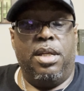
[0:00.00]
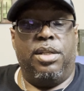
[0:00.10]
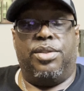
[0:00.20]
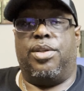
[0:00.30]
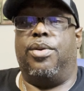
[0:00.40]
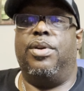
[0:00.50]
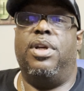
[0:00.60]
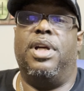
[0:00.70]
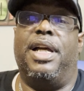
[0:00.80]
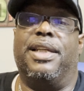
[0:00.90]
So
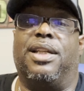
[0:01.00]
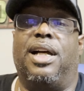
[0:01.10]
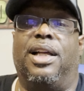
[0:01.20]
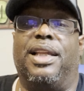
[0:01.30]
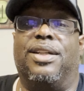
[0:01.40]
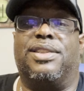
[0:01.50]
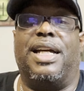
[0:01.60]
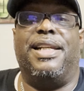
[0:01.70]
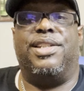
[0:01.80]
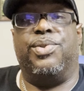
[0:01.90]
I had to call out
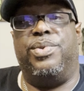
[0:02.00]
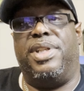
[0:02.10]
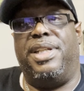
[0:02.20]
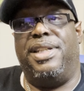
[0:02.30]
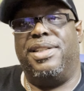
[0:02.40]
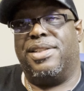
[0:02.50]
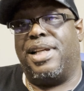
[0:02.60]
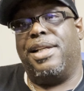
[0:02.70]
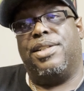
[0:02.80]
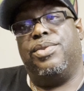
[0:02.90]
Scotty 2T's.
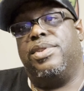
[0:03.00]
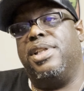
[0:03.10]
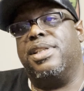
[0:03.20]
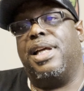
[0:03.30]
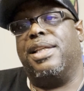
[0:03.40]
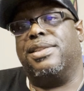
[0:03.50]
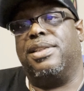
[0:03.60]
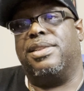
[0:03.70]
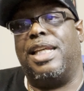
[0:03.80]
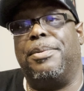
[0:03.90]
Scotty 2T's has a
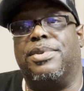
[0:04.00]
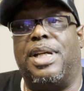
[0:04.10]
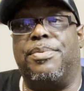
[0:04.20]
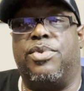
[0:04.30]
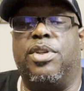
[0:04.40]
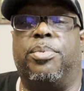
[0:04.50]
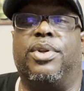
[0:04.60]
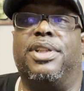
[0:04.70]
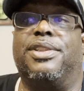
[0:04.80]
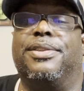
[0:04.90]
tabletop drill
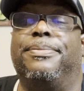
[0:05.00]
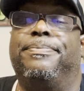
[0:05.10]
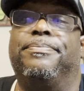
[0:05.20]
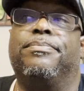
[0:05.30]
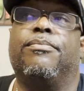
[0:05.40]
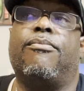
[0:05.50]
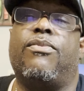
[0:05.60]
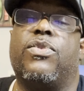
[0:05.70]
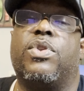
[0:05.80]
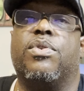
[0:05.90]
press.
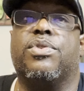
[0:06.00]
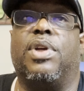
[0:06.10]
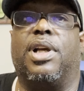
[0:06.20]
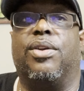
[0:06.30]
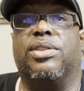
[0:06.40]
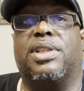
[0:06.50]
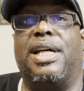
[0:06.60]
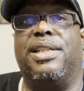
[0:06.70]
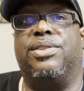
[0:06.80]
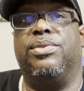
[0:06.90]
So I go to
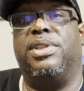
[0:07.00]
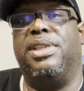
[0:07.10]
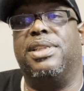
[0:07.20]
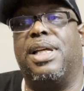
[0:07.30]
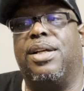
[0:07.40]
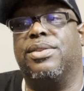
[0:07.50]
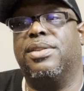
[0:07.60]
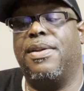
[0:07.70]
Scotty 2T's house.